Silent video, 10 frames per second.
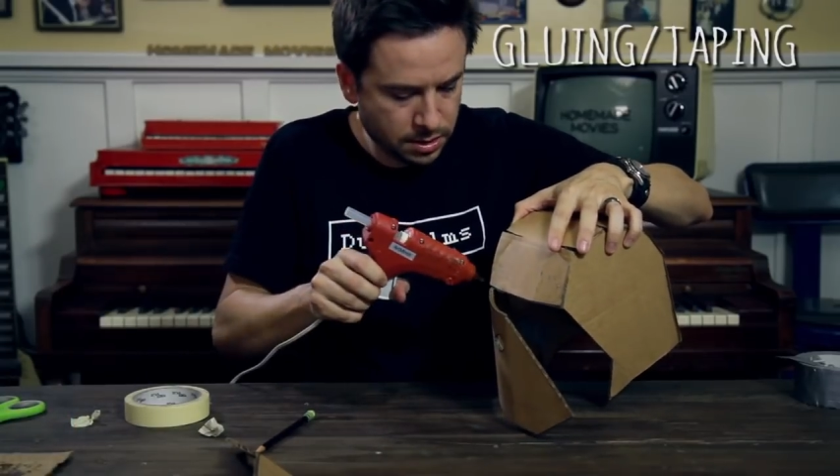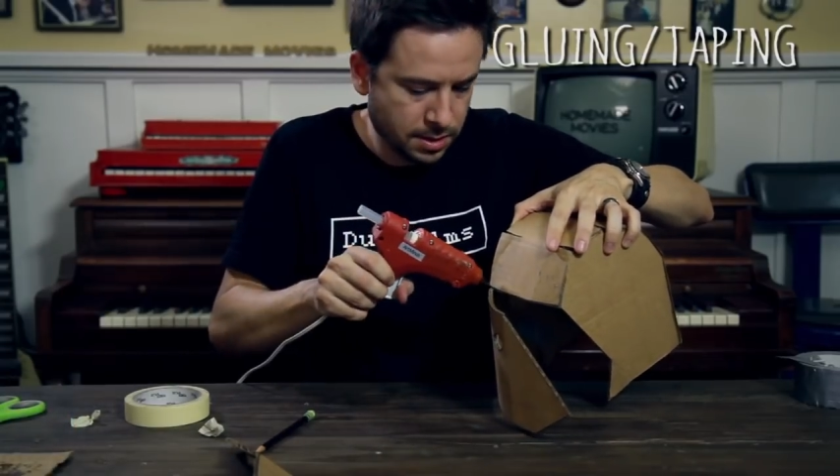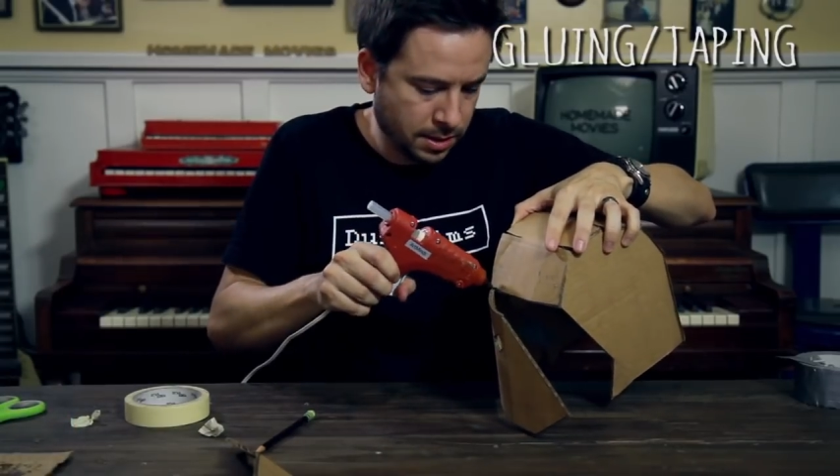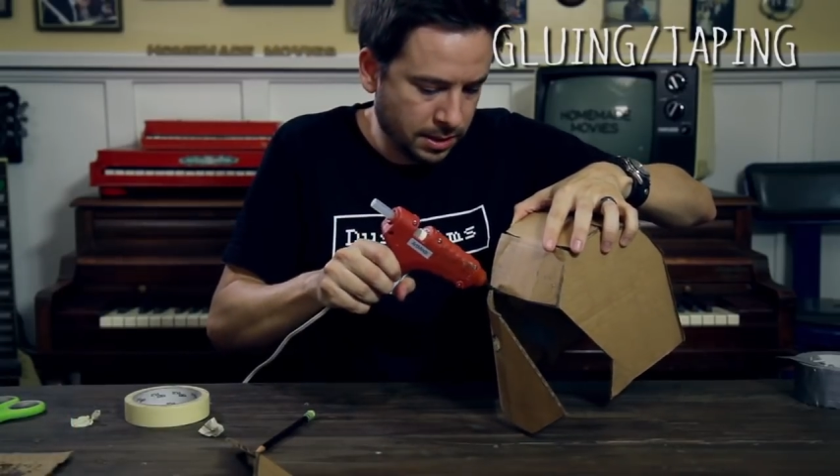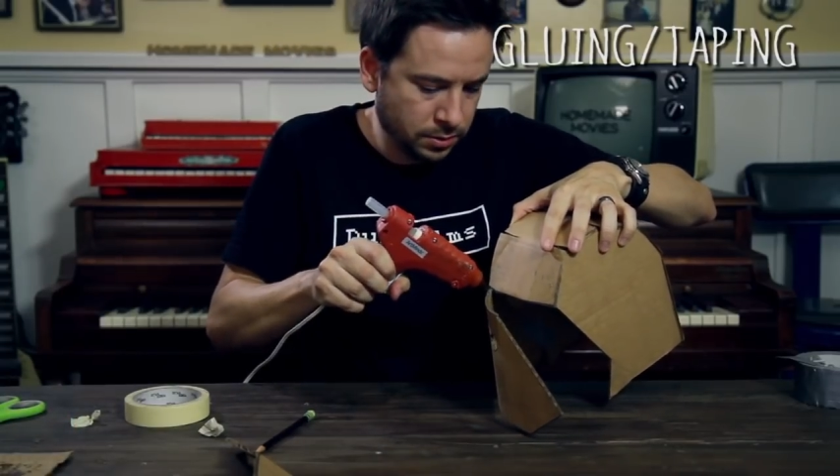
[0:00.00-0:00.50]

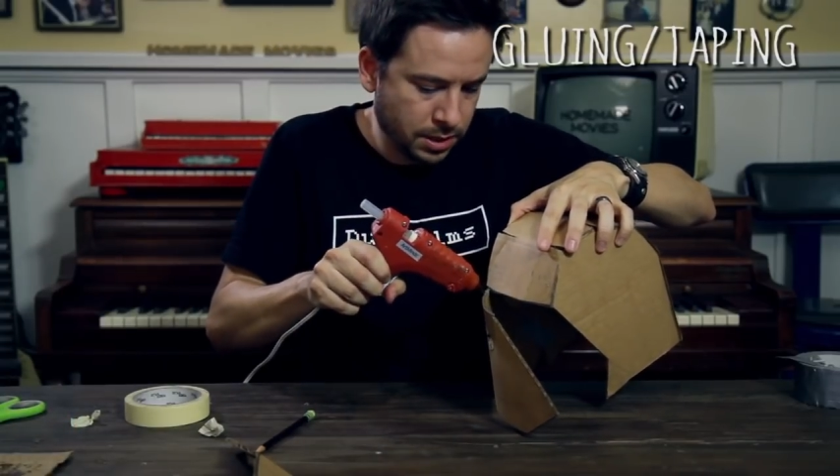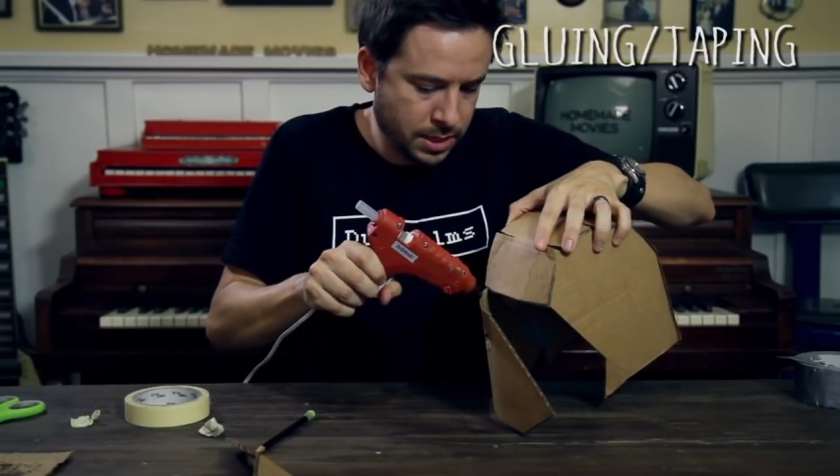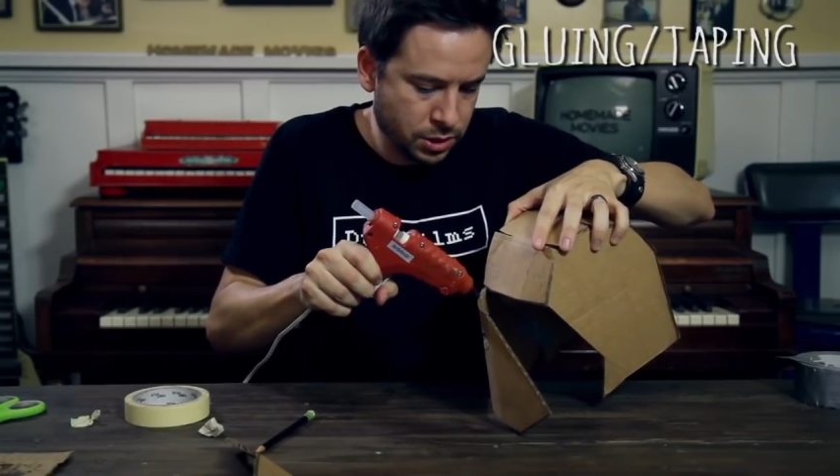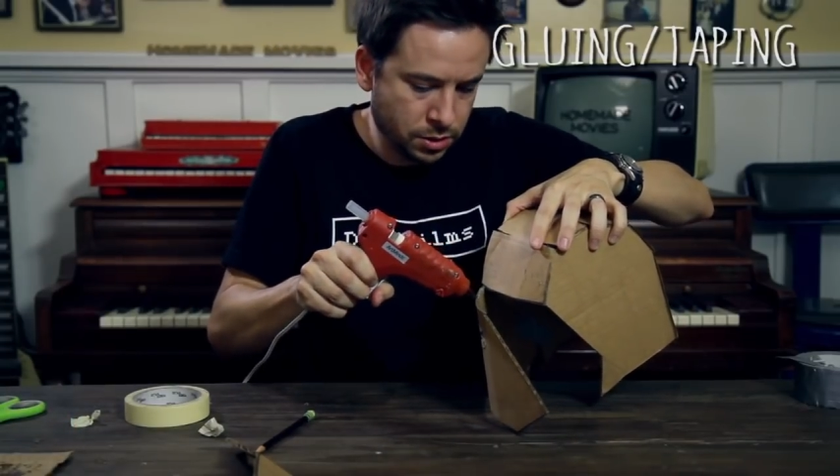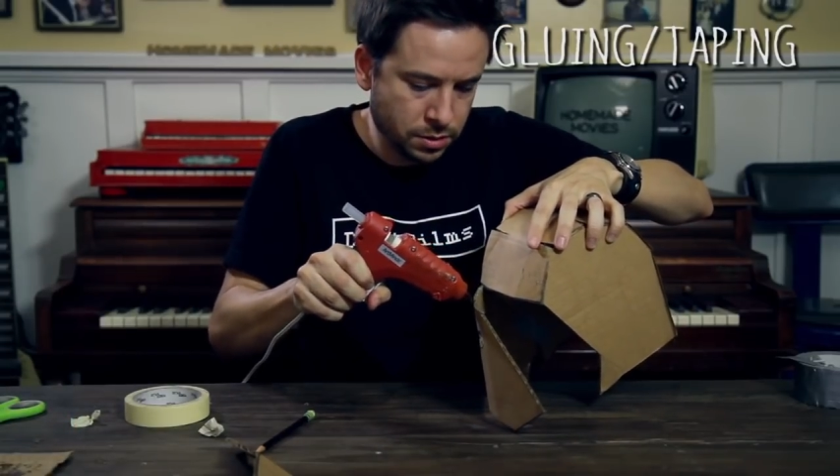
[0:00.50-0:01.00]
add glue
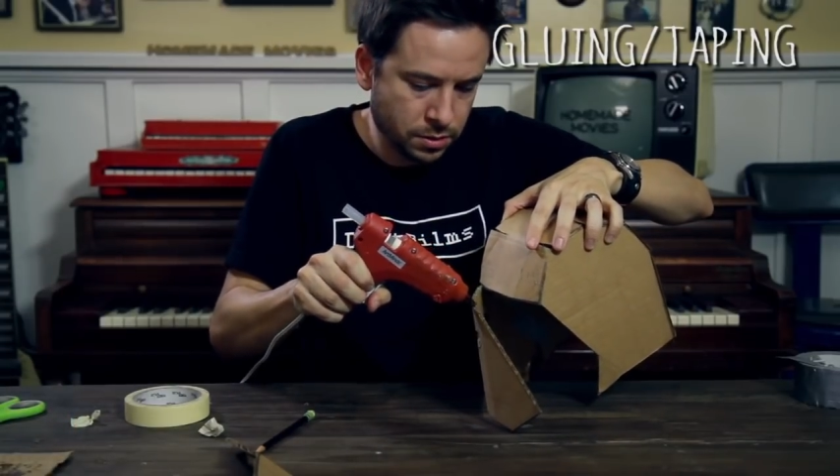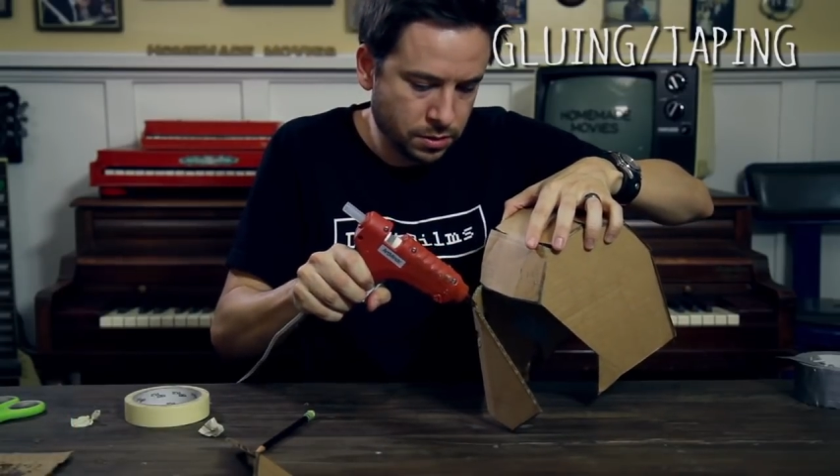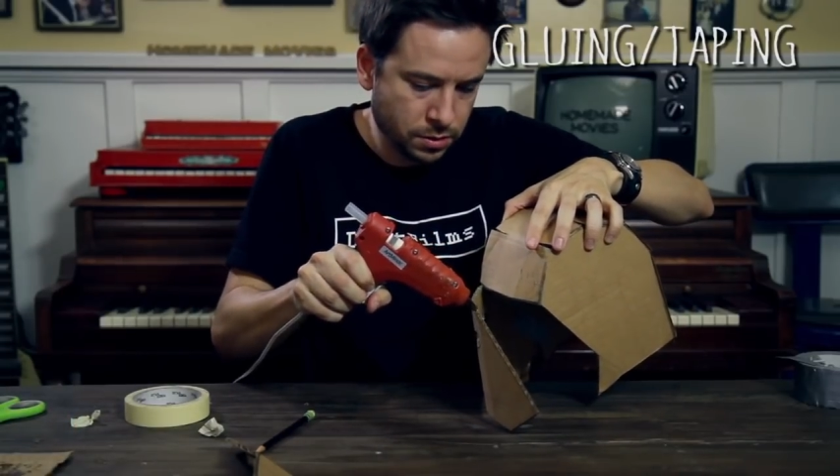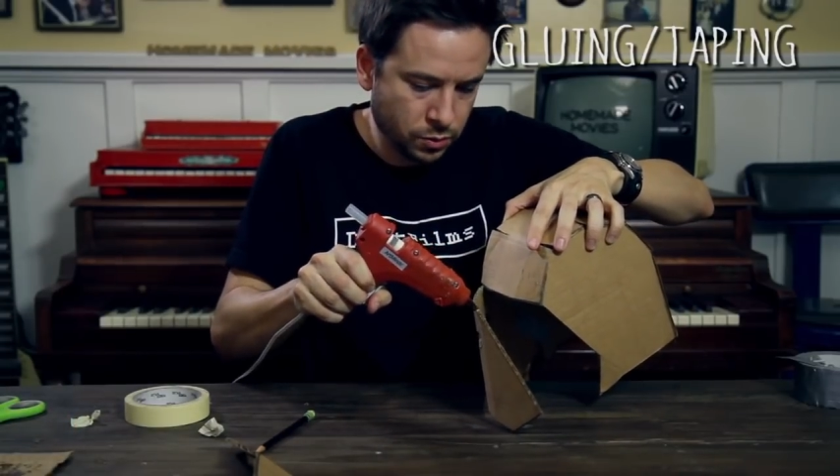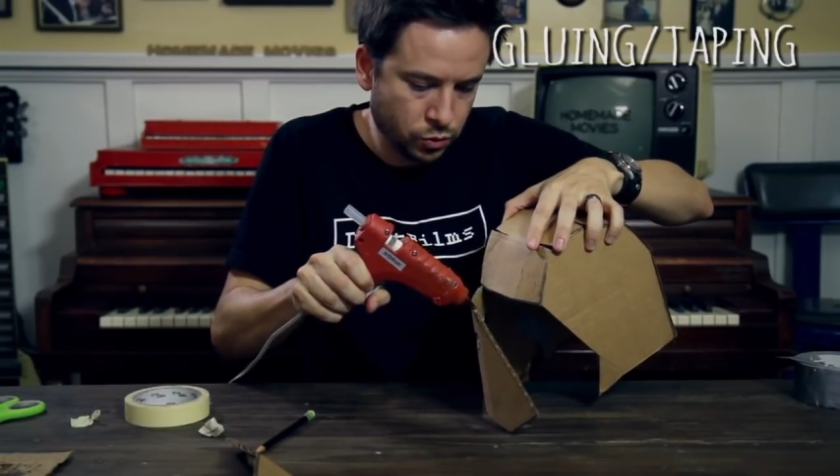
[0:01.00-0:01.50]
to the
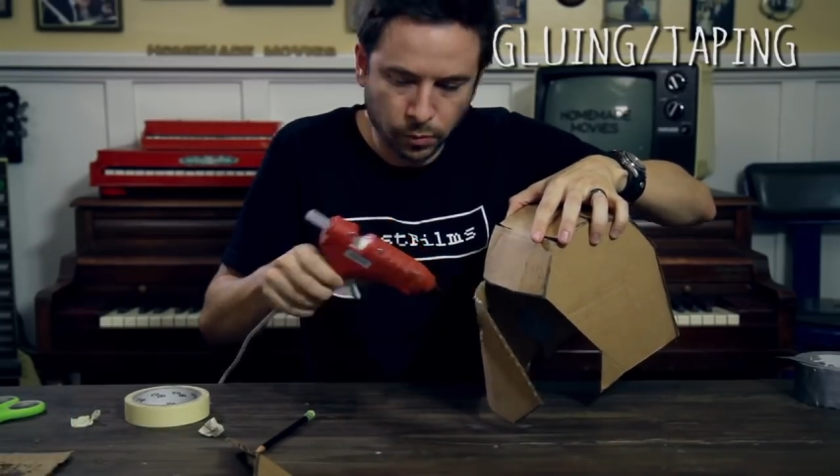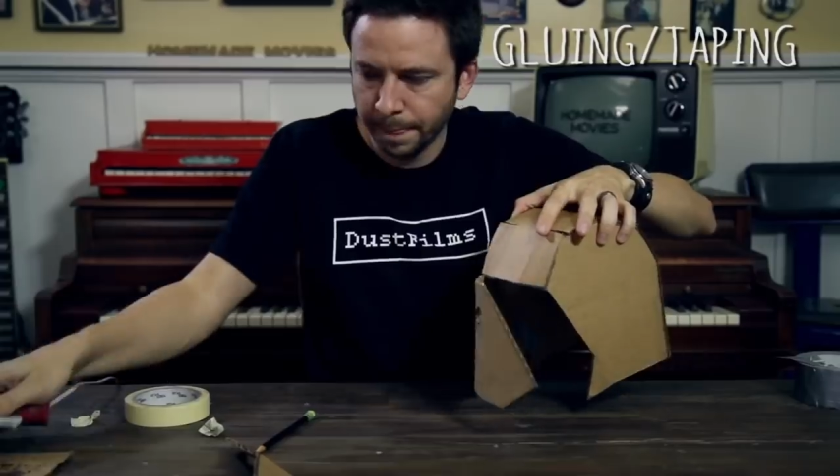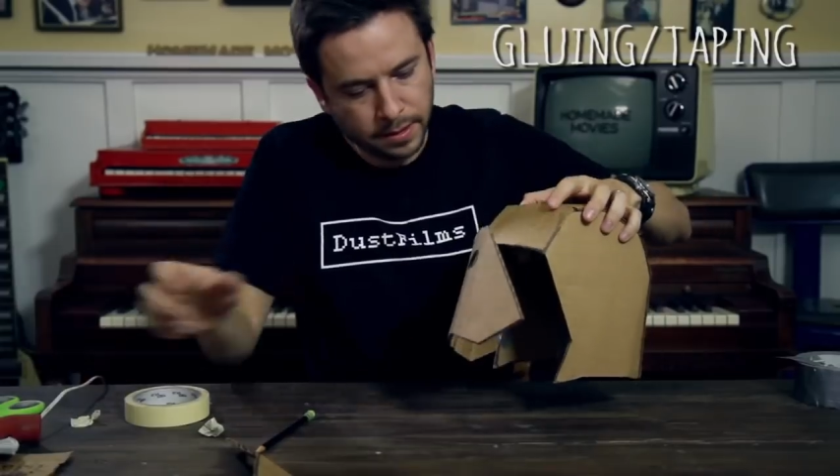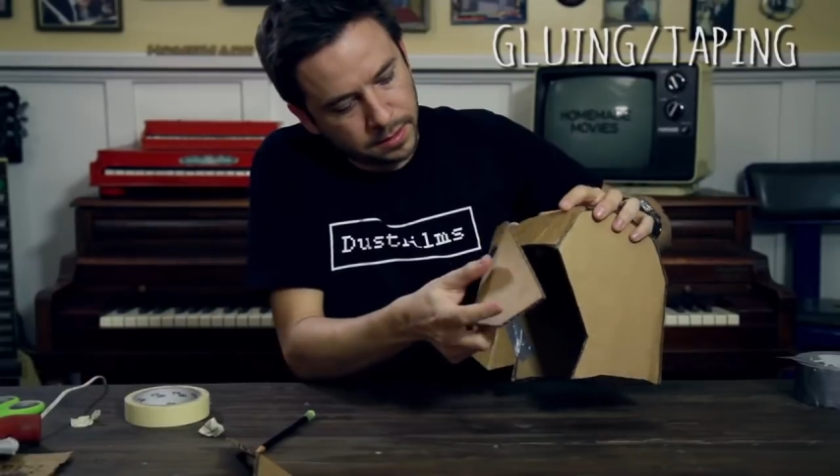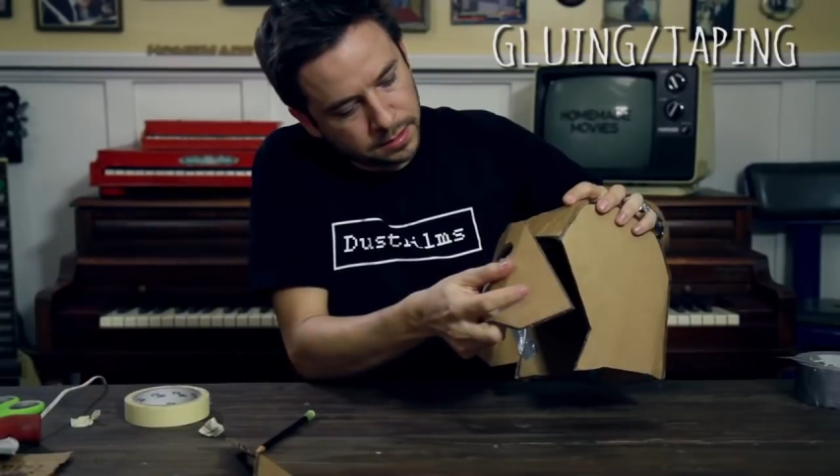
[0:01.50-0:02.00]
top edge.